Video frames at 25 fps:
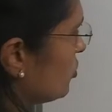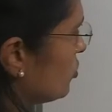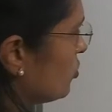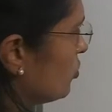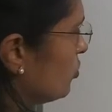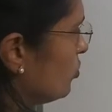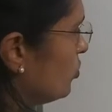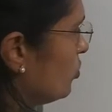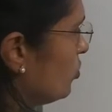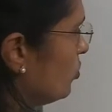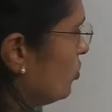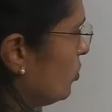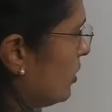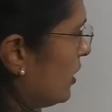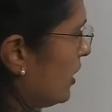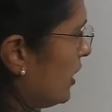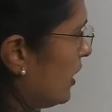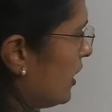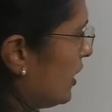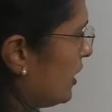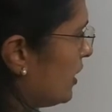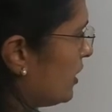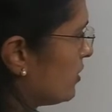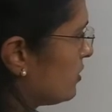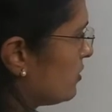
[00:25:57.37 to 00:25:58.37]
2,
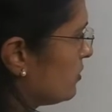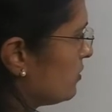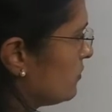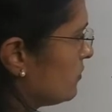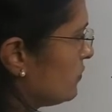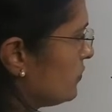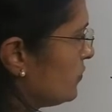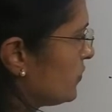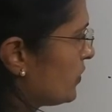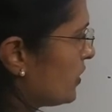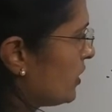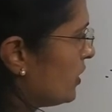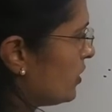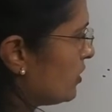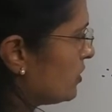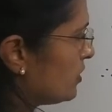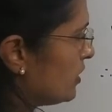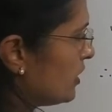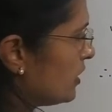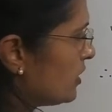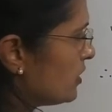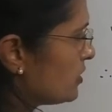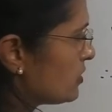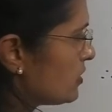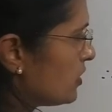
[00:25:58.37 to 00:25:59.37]
8. Here
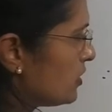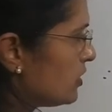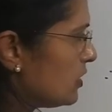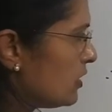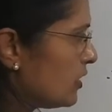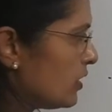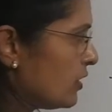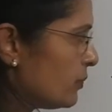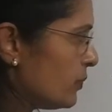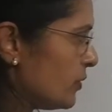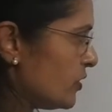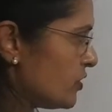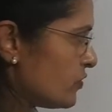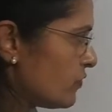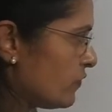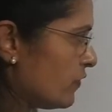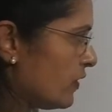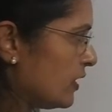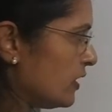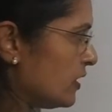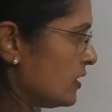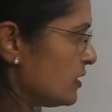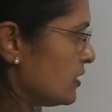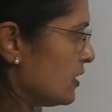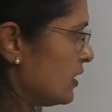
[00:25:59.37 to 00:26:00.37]
there is nothing, it means
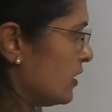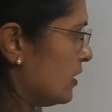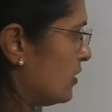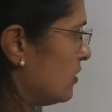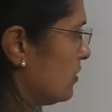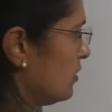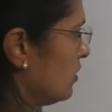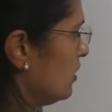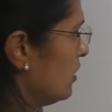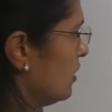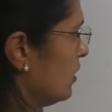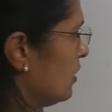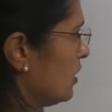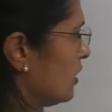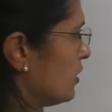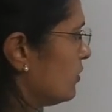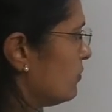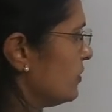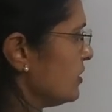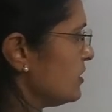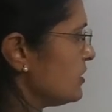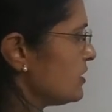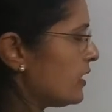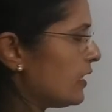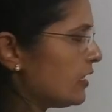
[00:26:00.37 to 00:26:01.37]
1 is there. It
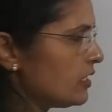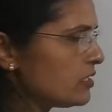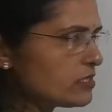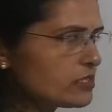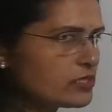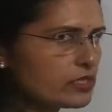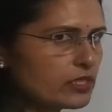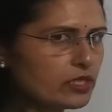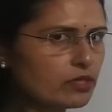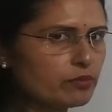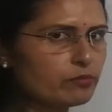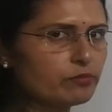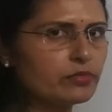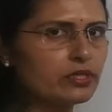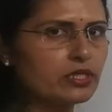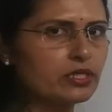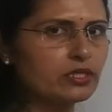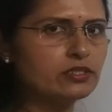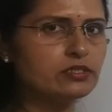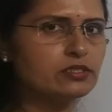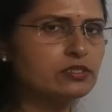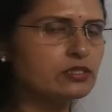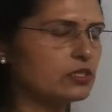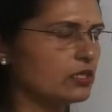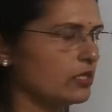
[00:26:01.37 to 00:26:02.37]
means LCM
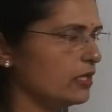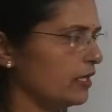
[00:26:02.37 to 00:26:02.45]
is